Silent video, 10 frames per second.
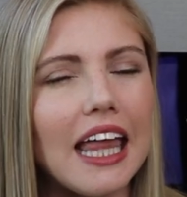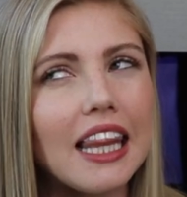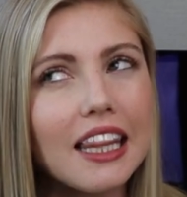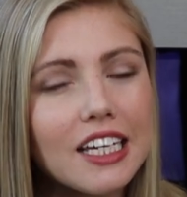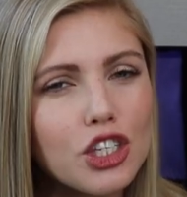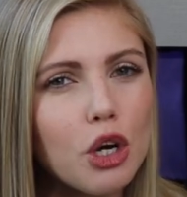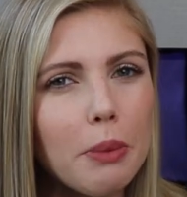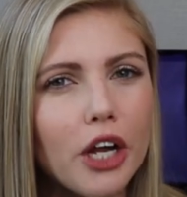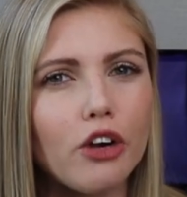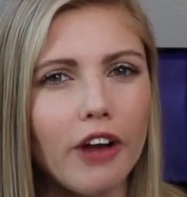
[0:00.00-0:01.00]
a little
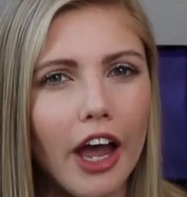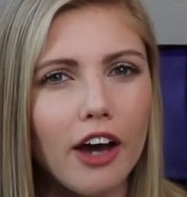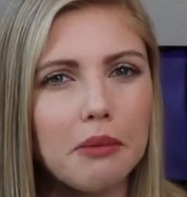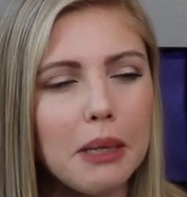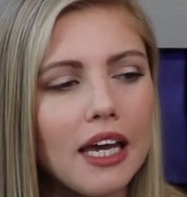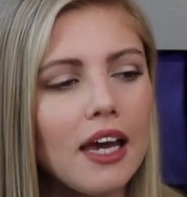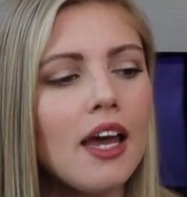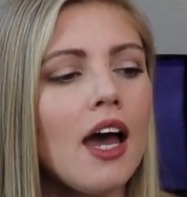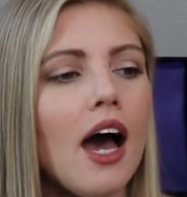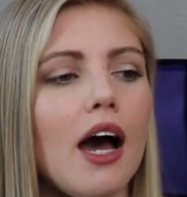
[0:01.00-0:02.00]
bit gray on me,
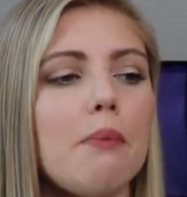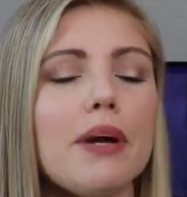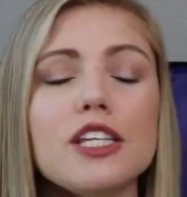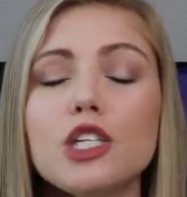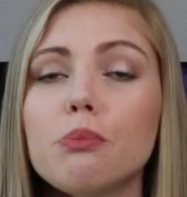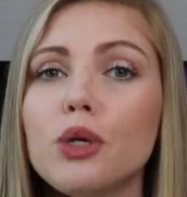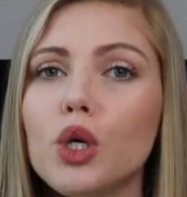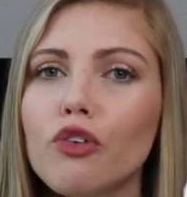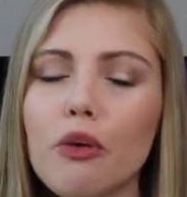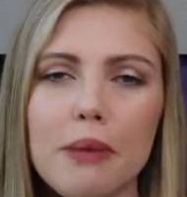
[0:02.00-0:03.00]
but it's a
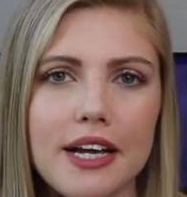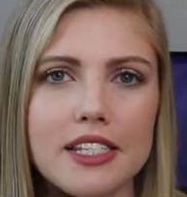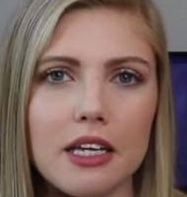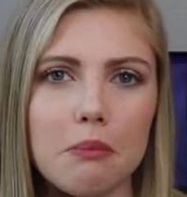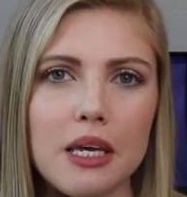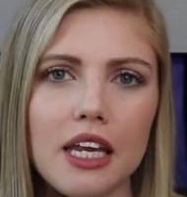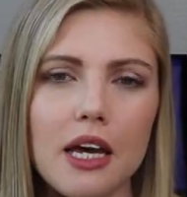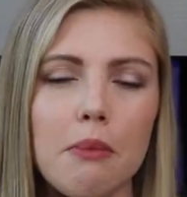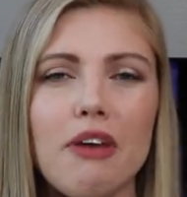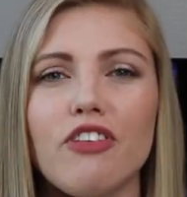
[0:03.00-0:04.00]
beautiful mixing
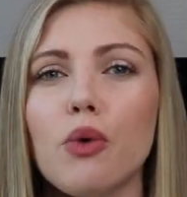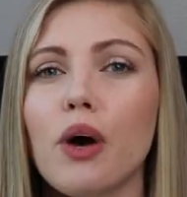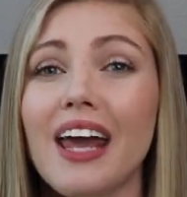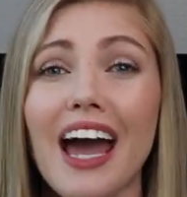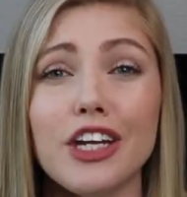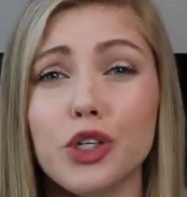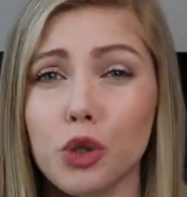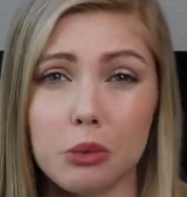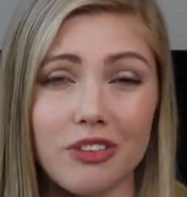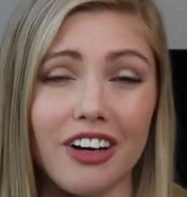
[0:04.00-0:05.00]
medium. If you want to add your
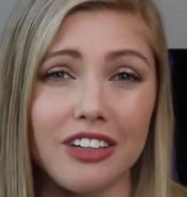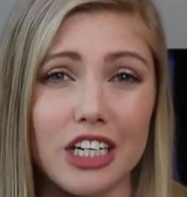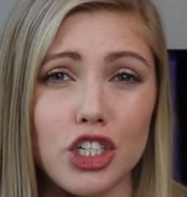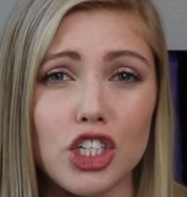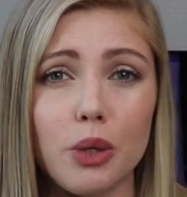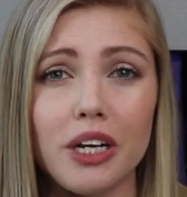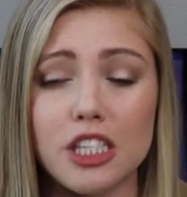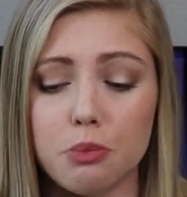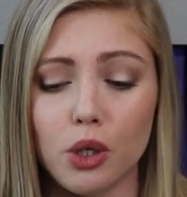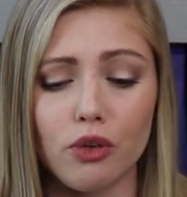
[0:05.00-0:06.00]
normal foundation to it,
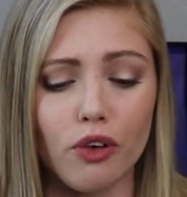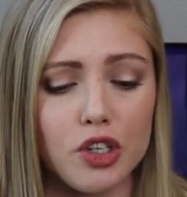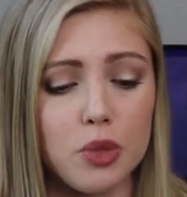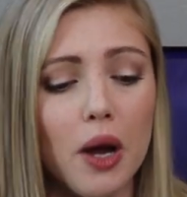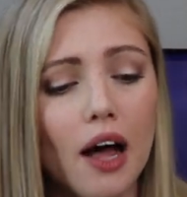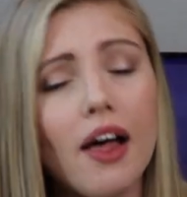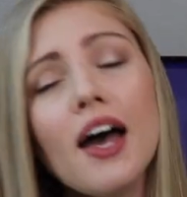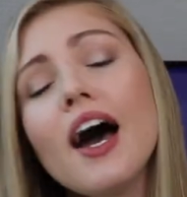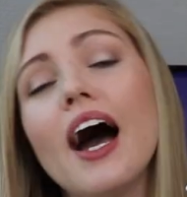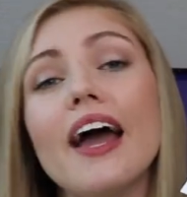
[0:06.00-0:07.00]
it's beautiful as well.
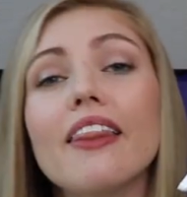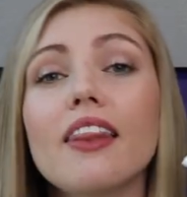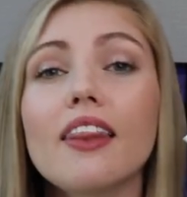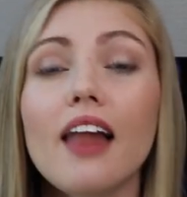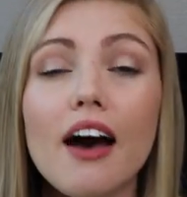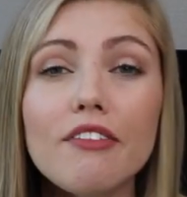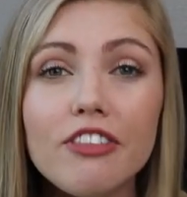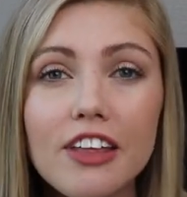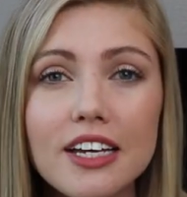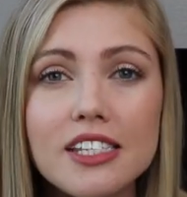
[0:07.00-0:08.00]
I love
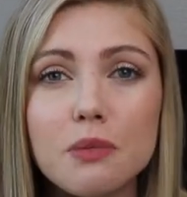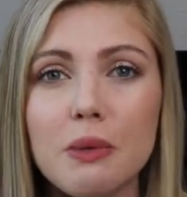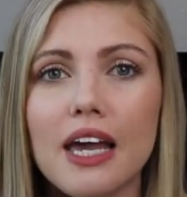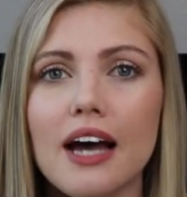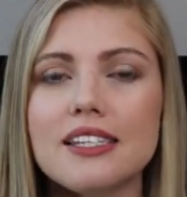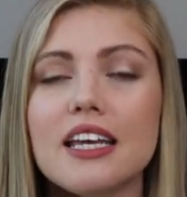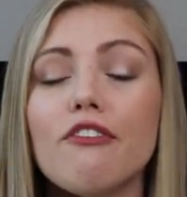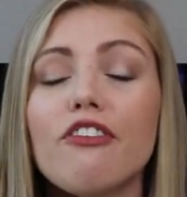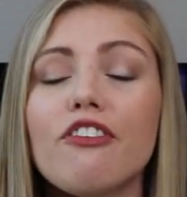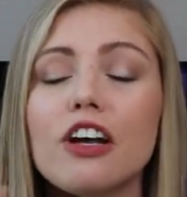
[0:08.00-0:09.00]
this because
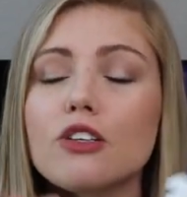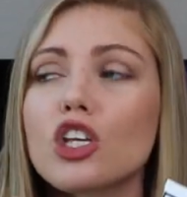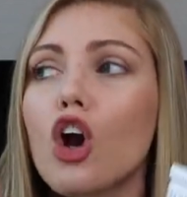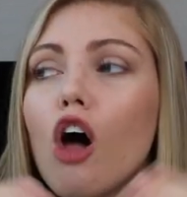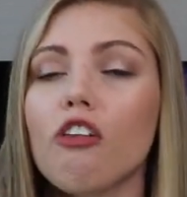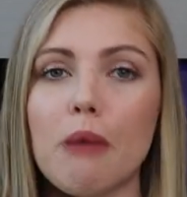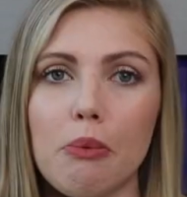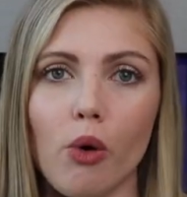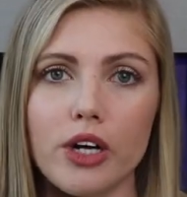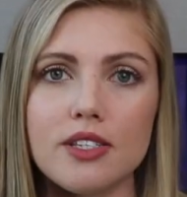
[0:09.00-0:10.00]
it fills in all of my
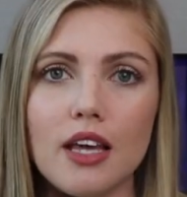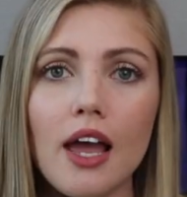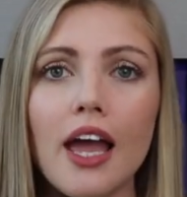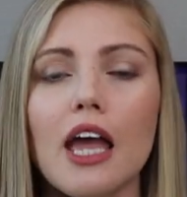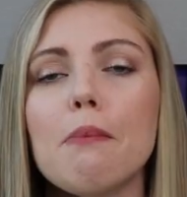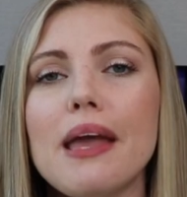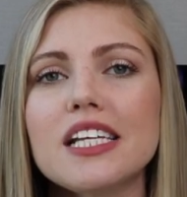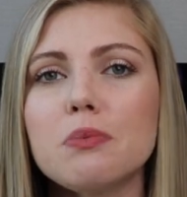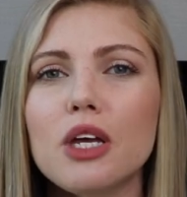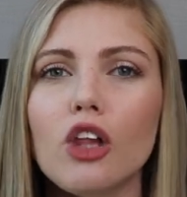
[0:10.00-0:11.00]
pores. It
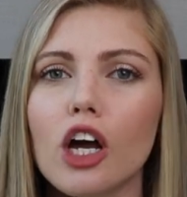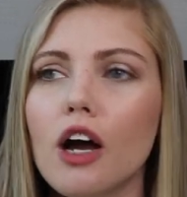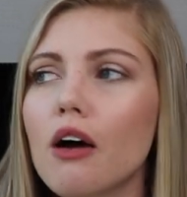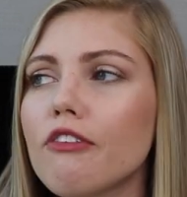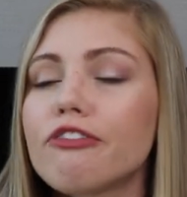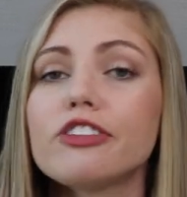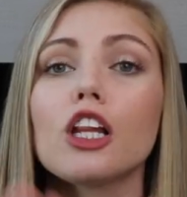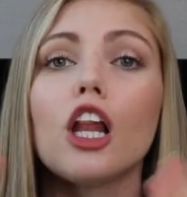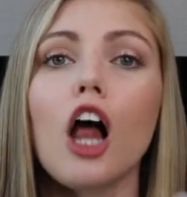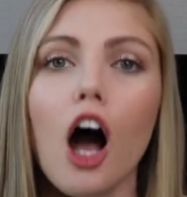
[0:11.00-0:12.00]
makes me look
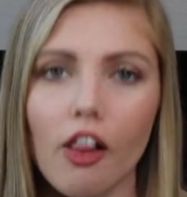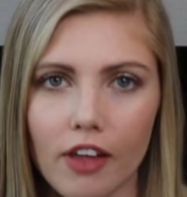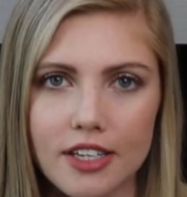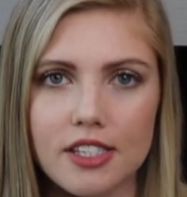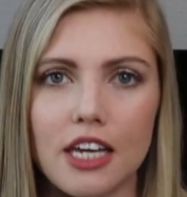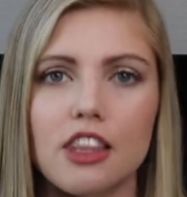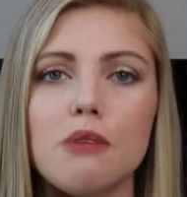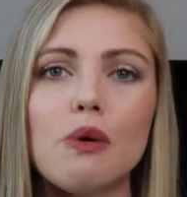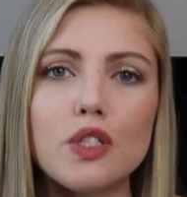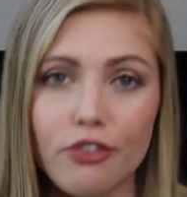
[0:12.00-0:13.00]
flawless, like the
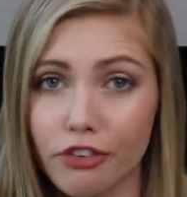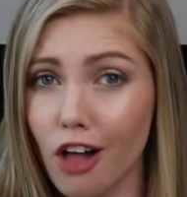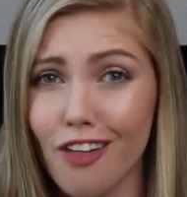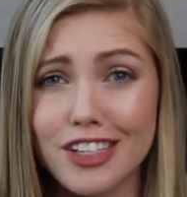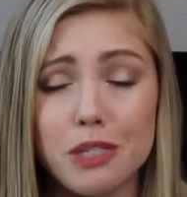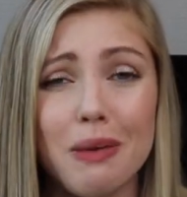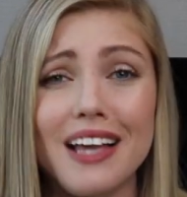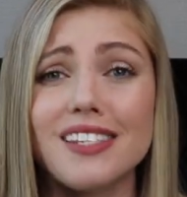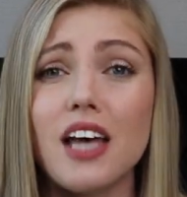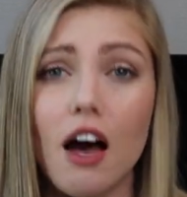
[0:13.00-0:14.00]
most flawless
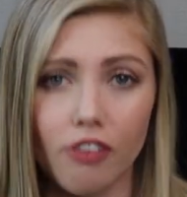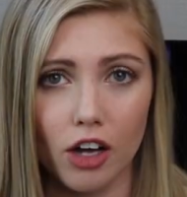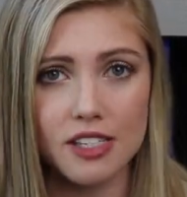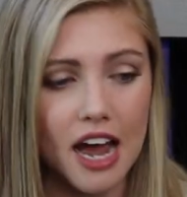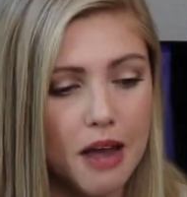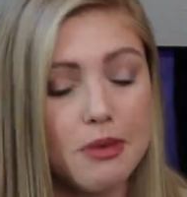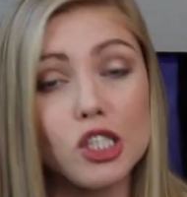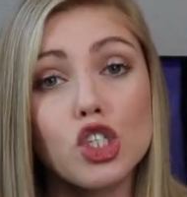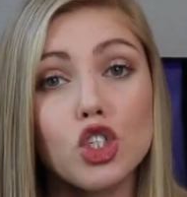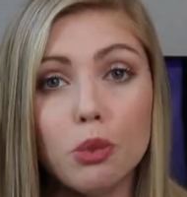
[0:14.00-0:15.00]
base of all time.
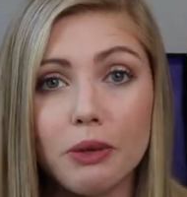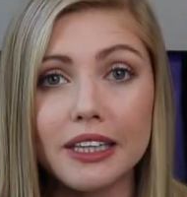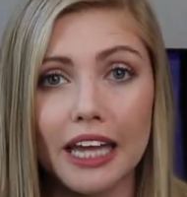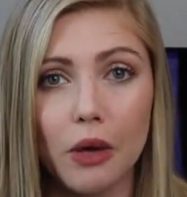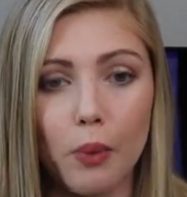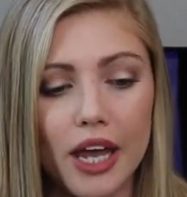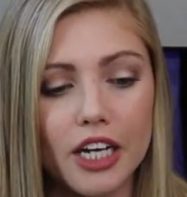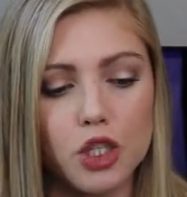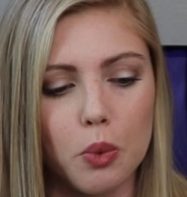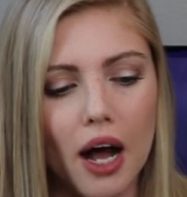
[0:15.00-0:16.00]
It's super lightweight
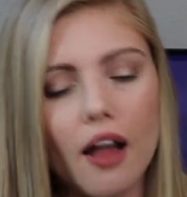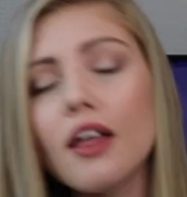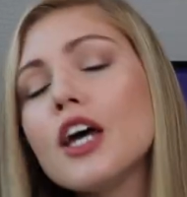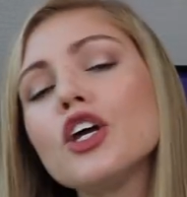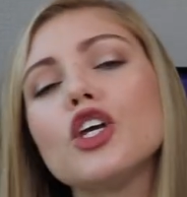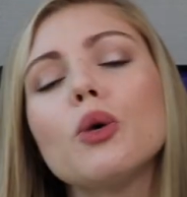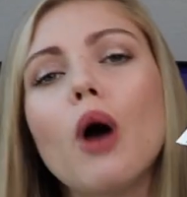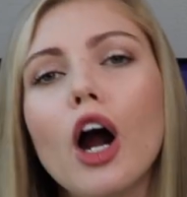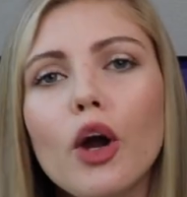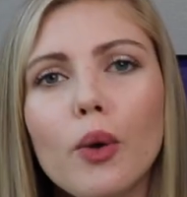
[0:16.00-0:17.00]
as well. You
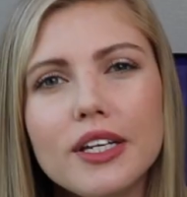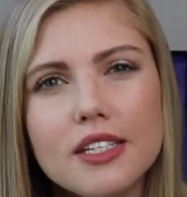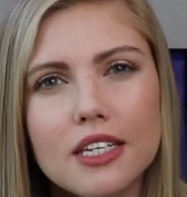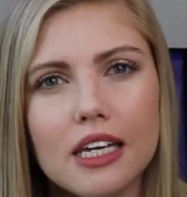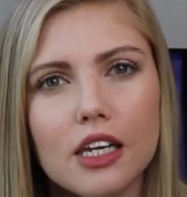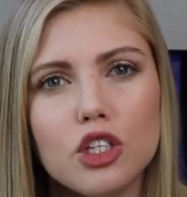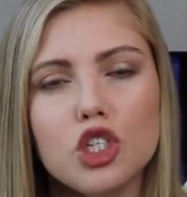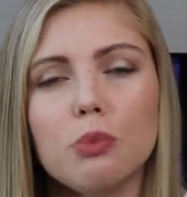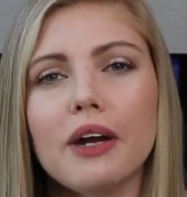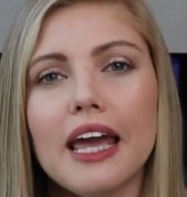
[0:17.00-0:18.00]
are going to need
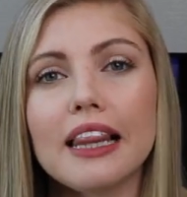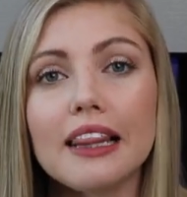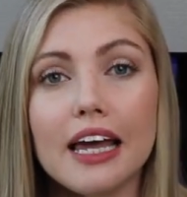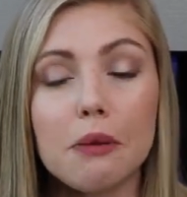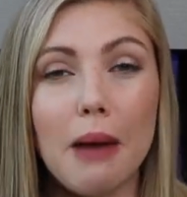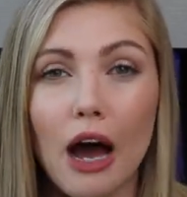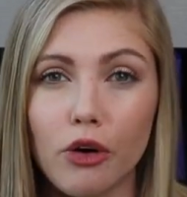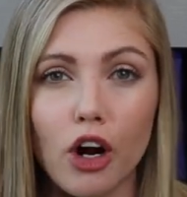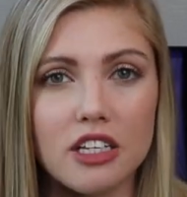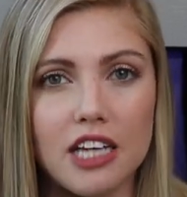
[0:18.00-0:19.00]
to put a light
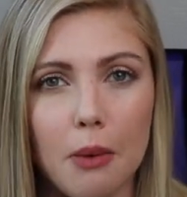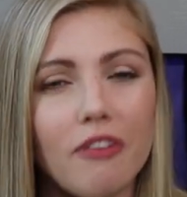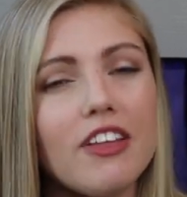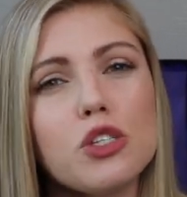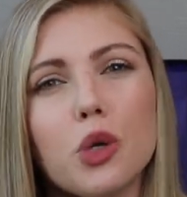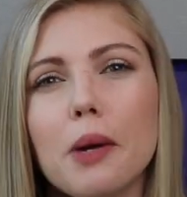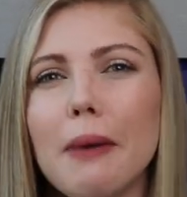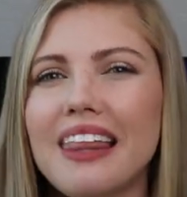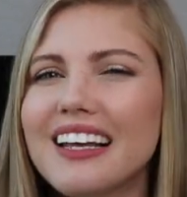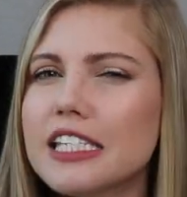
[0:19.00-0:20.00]
powder on top of this or it
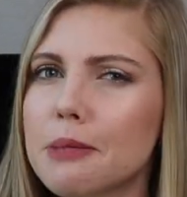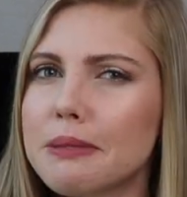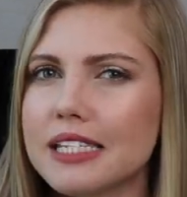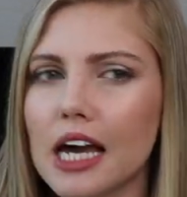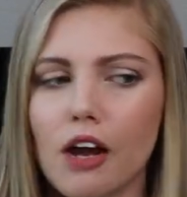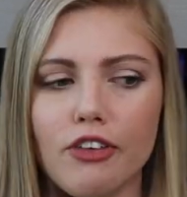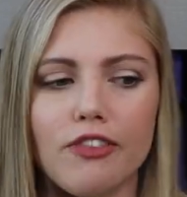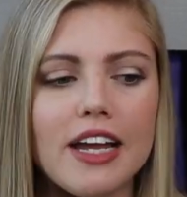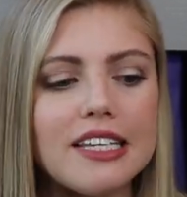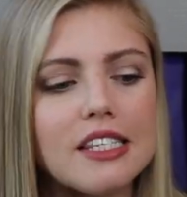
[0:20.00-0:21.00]
might like slip and slide off your
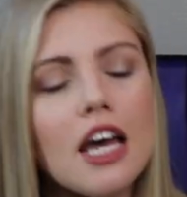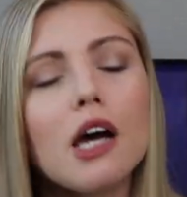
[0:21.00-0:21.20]
face.